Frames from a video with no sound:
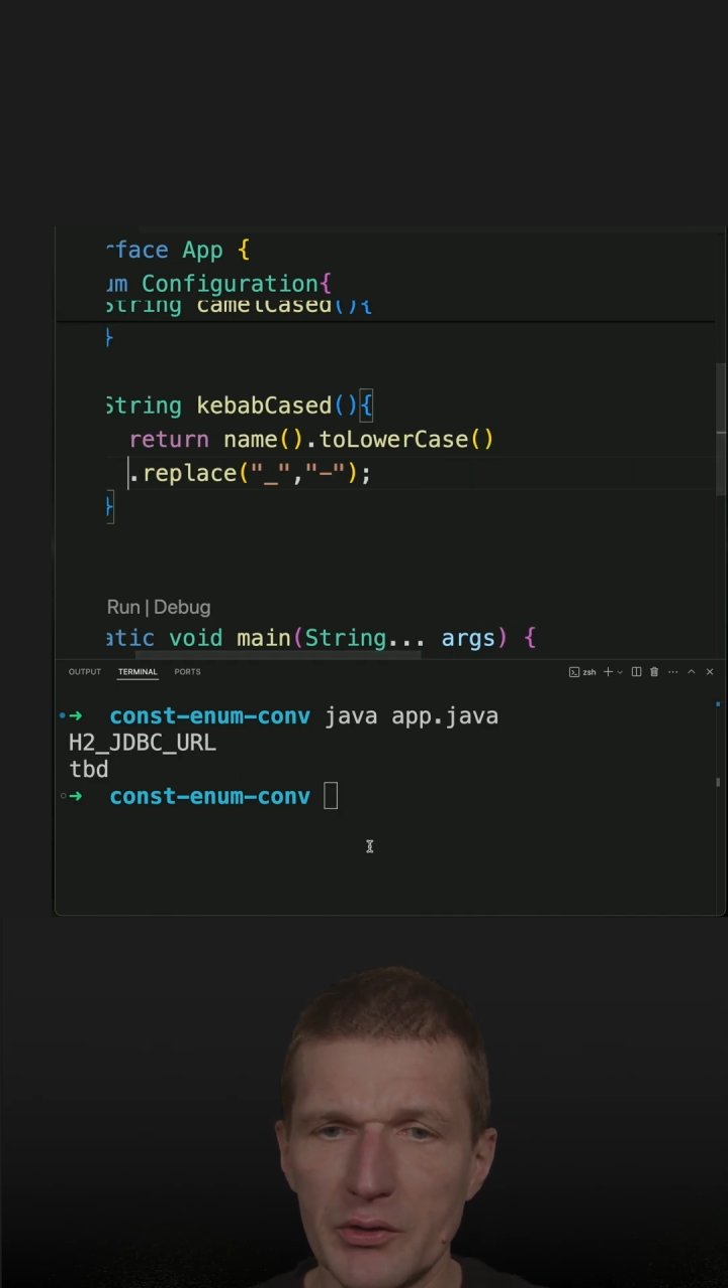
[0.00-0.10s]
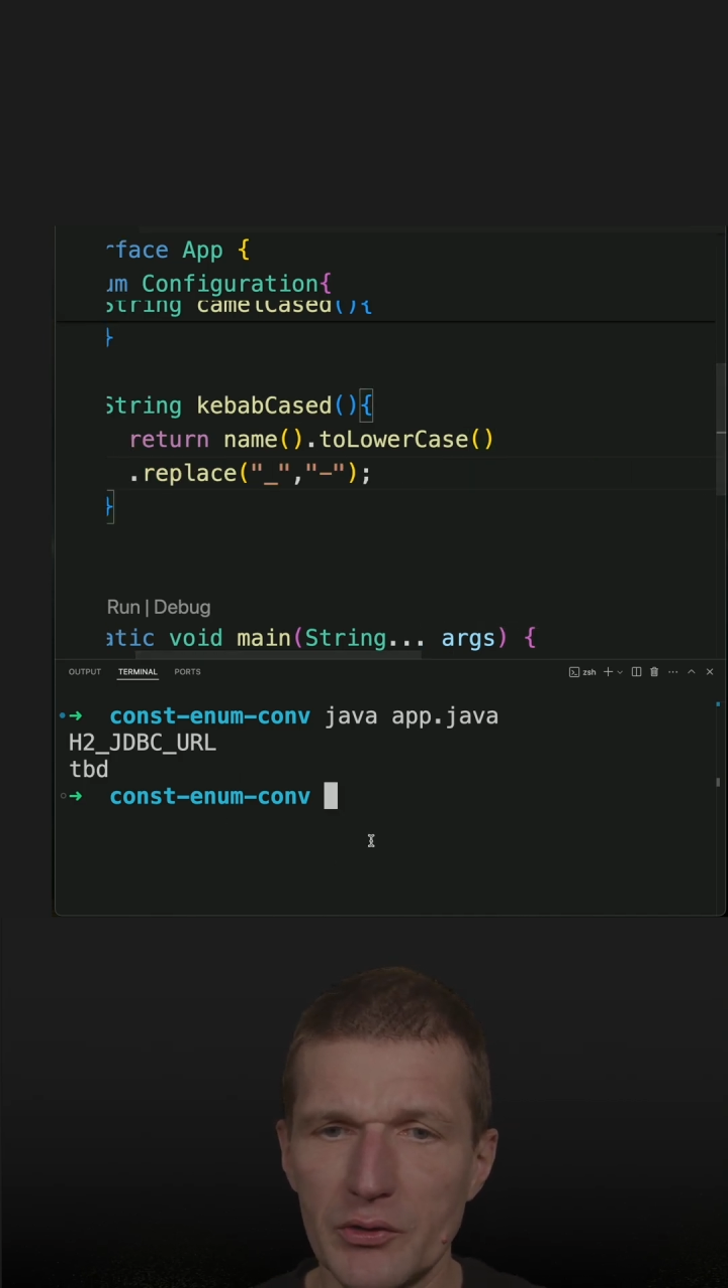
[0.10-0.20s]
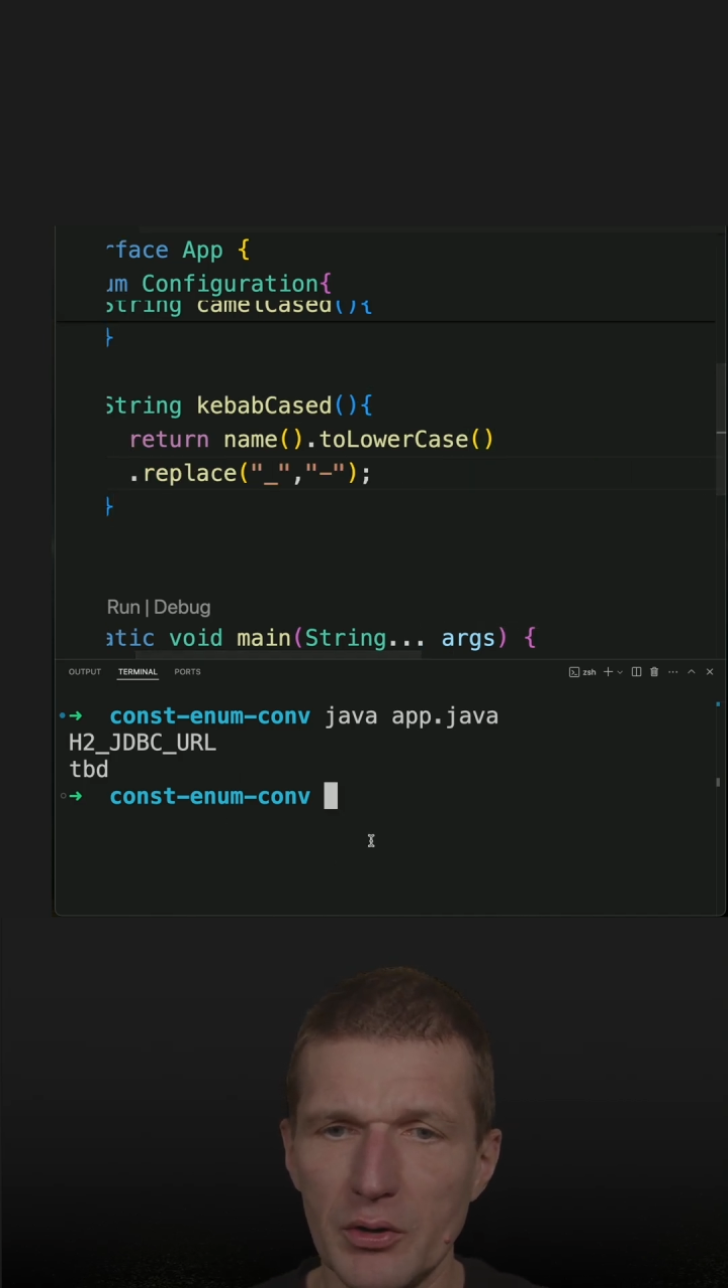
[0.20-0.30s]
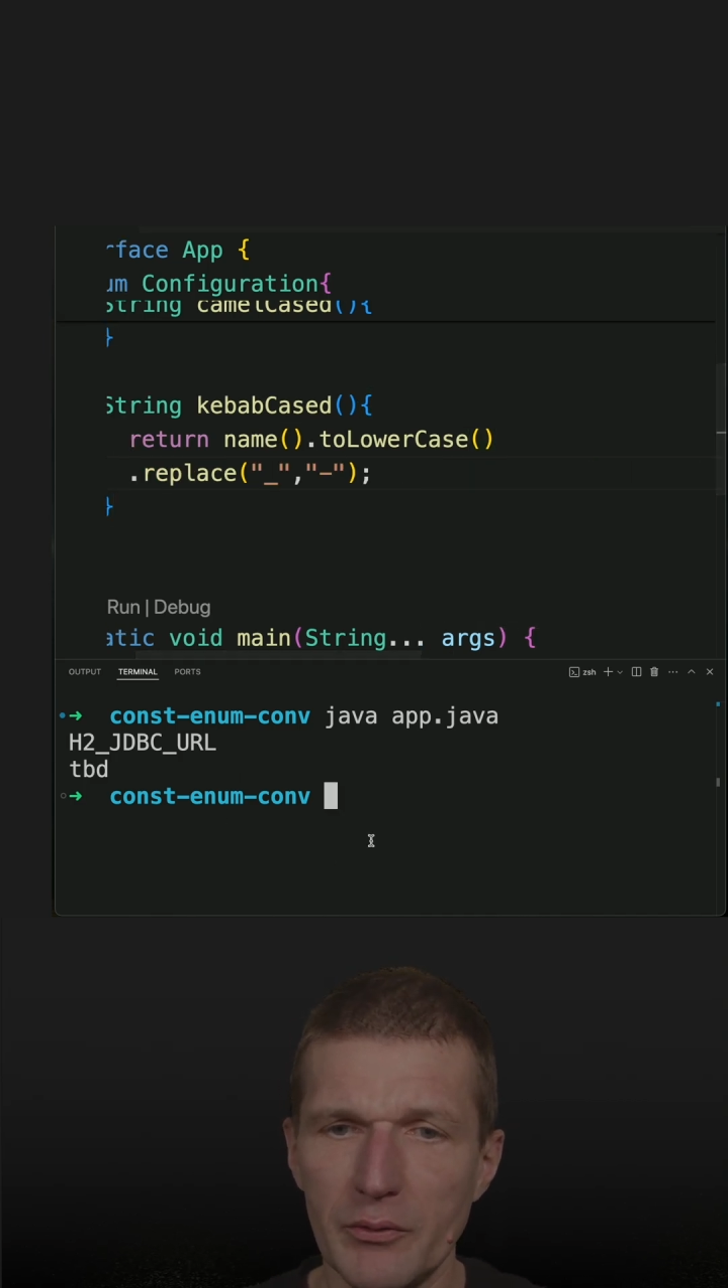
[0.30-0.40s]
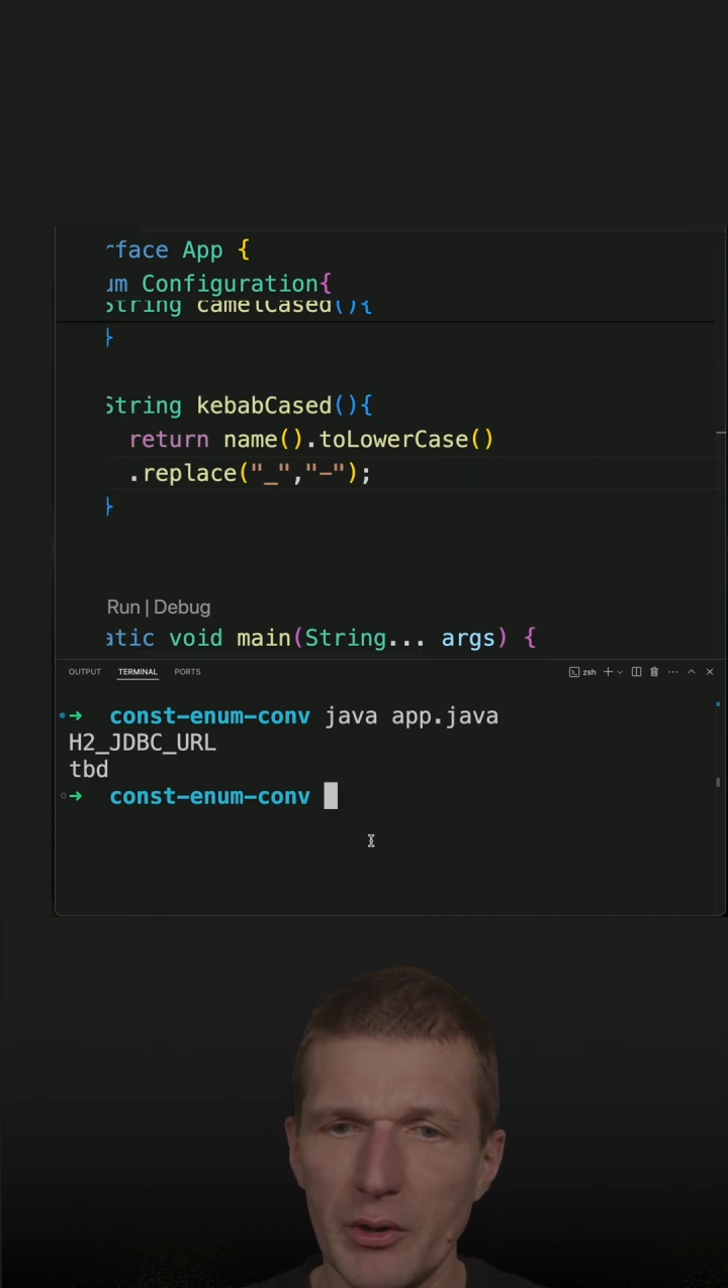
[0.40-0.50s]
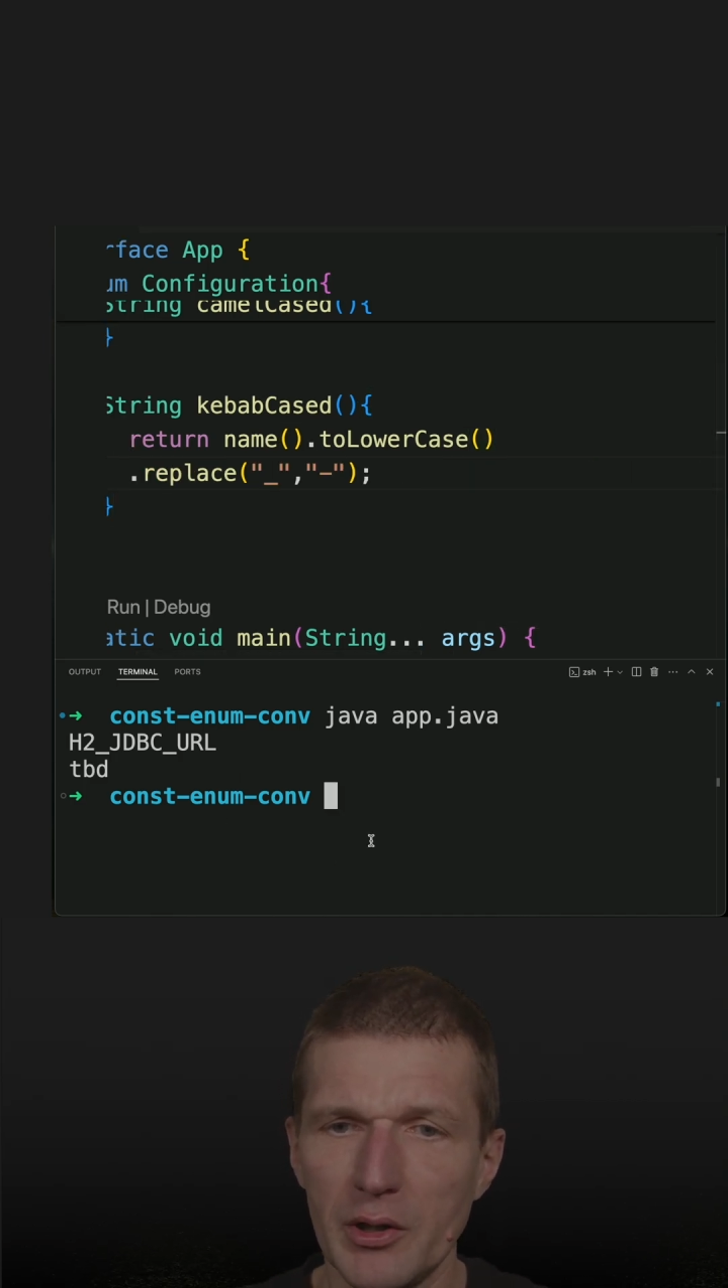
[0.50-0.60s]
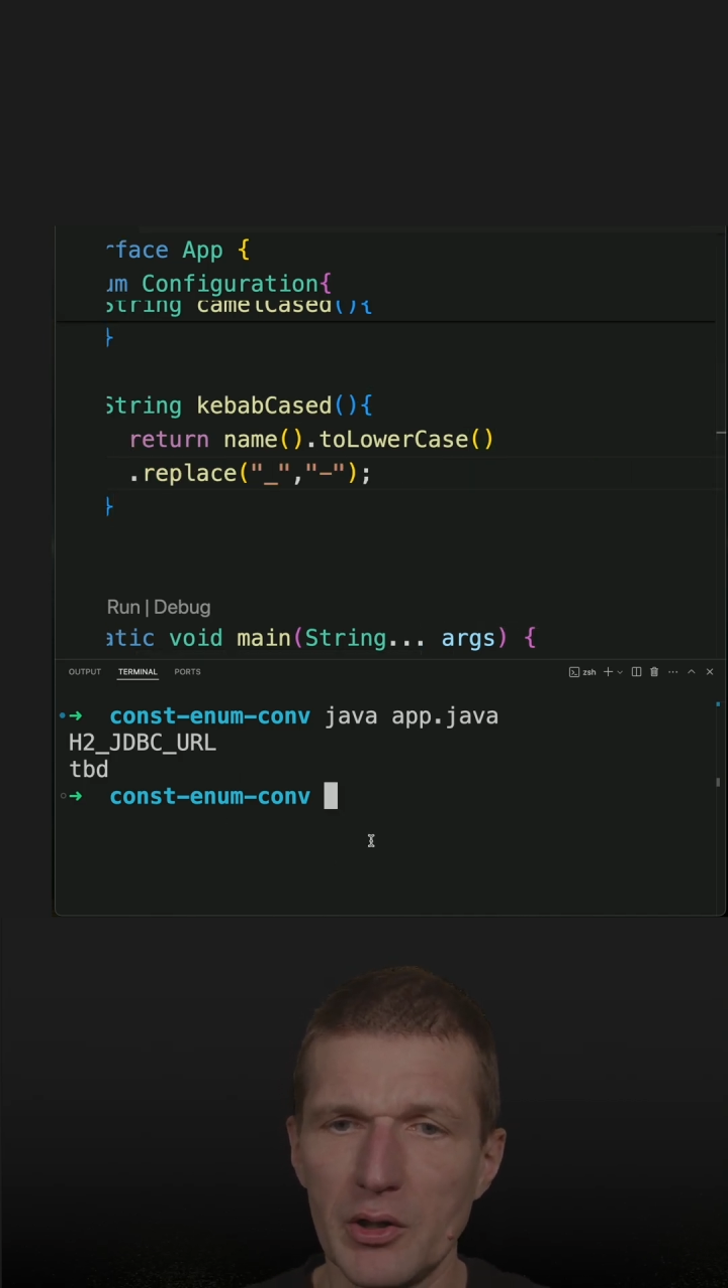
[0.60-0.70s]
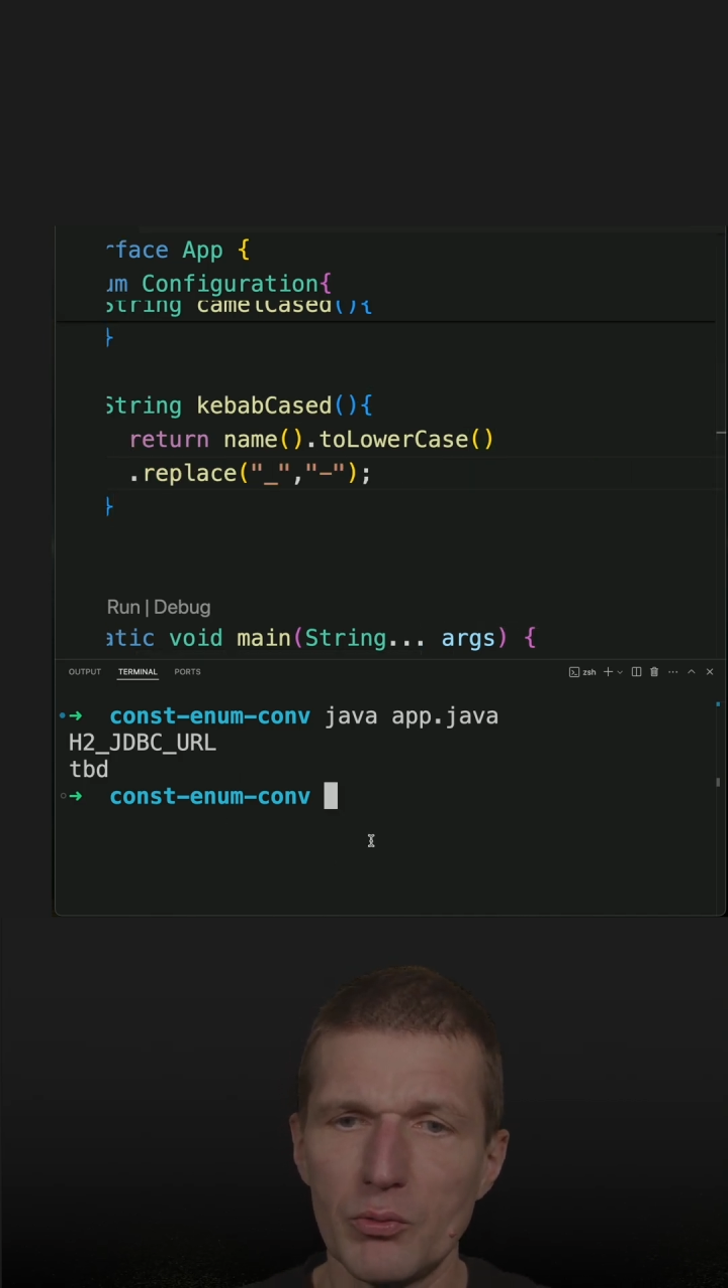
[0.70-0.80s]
So if I